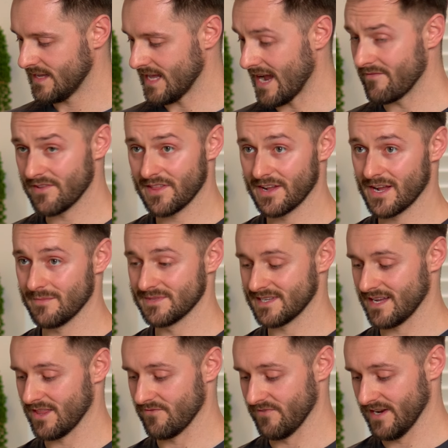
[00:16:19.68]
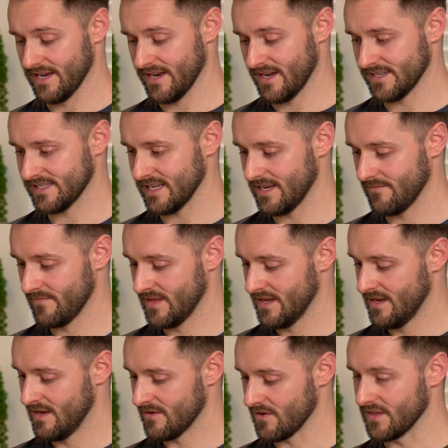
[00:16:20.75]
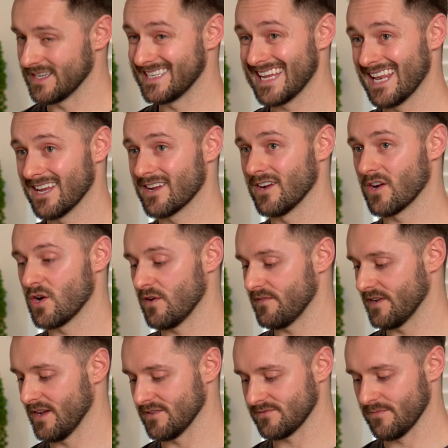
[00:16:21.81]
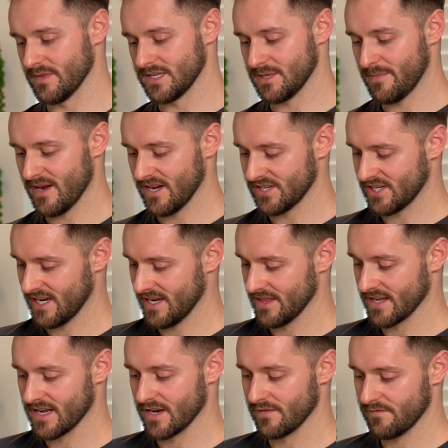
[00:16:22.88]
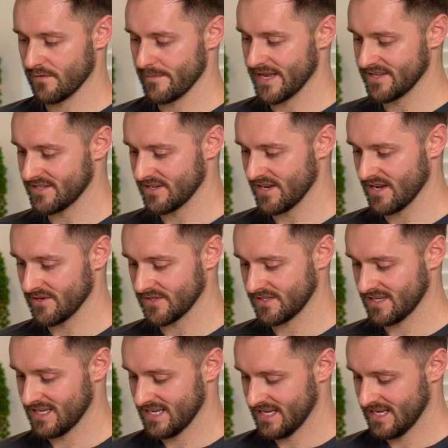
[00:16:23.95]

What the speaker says: Everything comes together really nicely. Got the delicate coffee notes from the tepache and the kind of fermented notes.